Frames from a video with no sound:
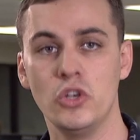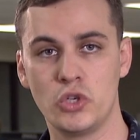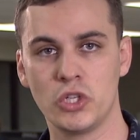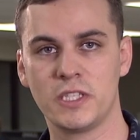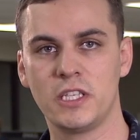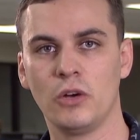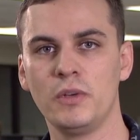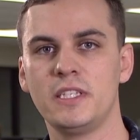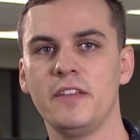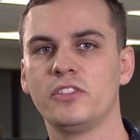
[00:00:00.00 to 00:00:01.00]
You should still
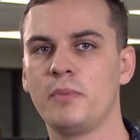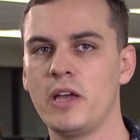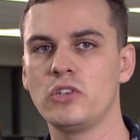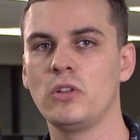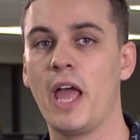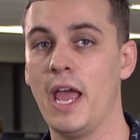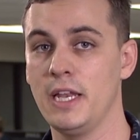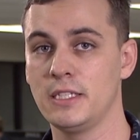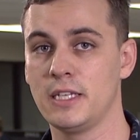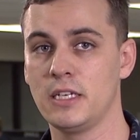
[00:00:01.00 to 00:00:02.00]
receive special
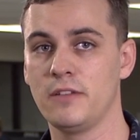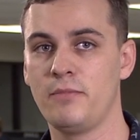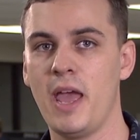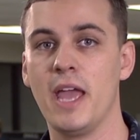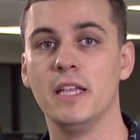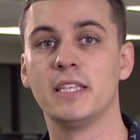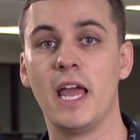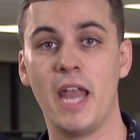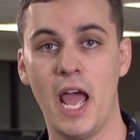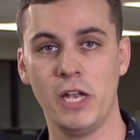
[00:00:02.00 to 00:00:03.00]
and incentive pays
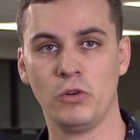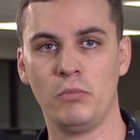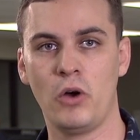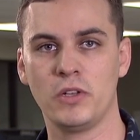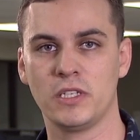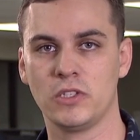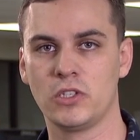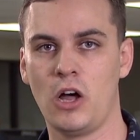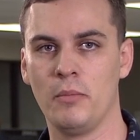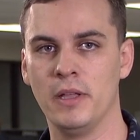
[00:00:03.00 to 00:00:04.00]
and annual bonus
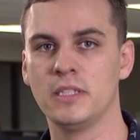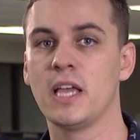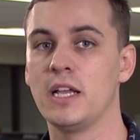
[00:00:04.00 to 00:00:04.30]
installments